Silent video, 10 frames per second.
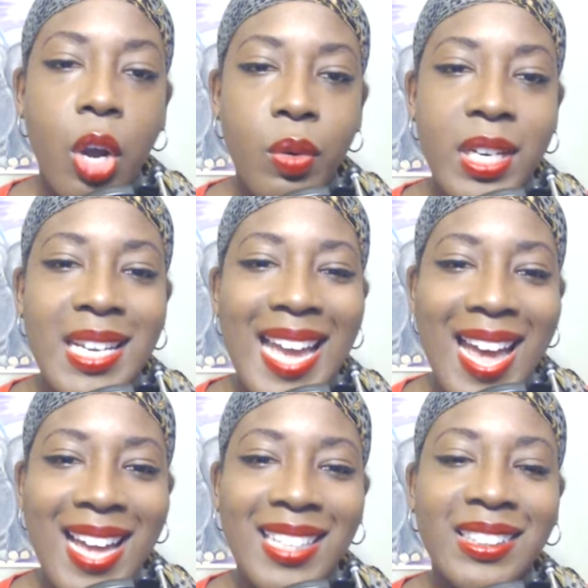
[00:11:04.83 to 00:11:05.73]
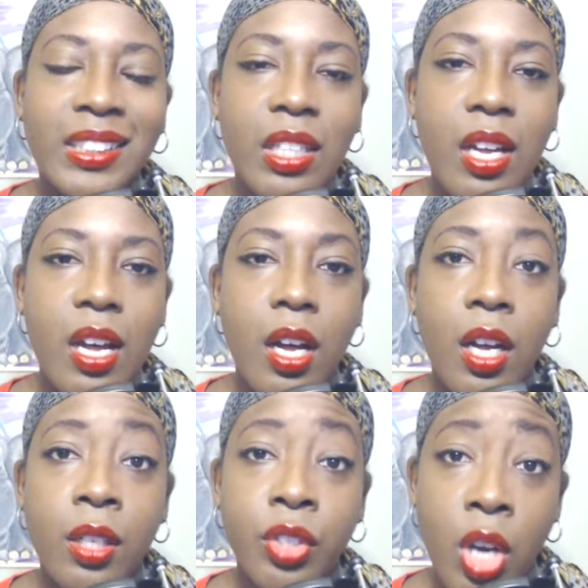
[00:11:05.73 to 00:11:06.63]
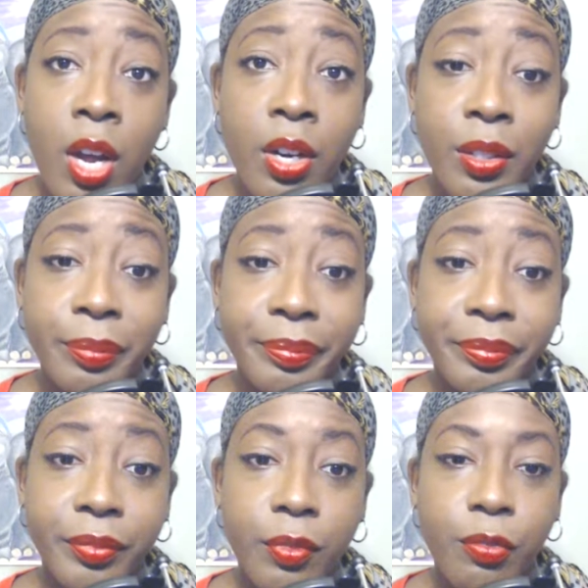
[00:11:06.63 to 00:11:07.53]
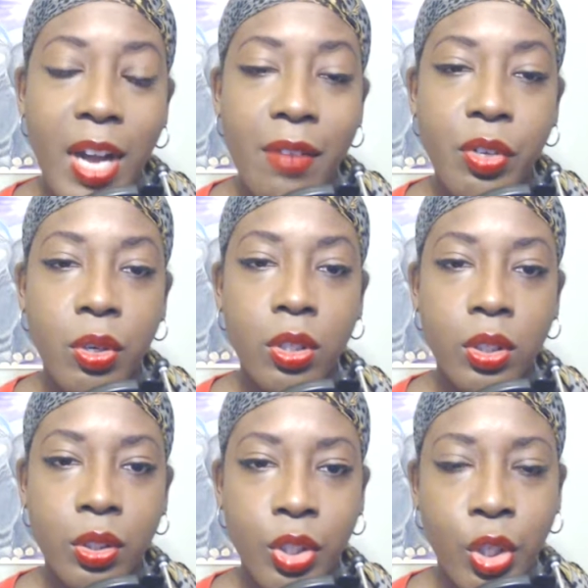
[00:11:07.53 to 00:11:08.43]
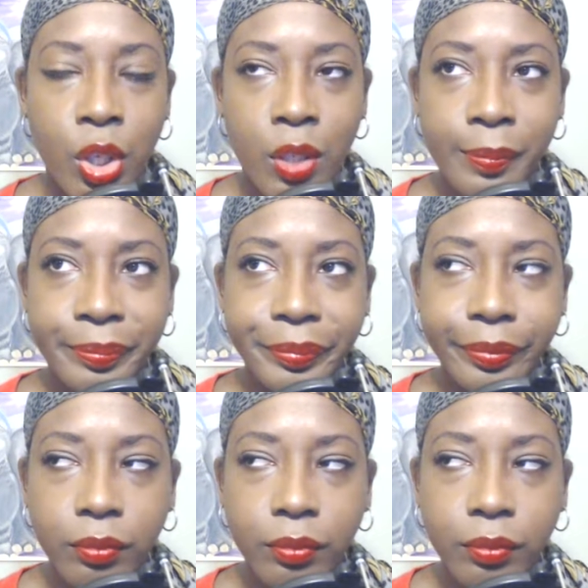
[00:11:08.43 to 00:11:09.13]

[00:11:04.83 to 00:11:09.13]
Tony has a daughter, 5-year-old little girl.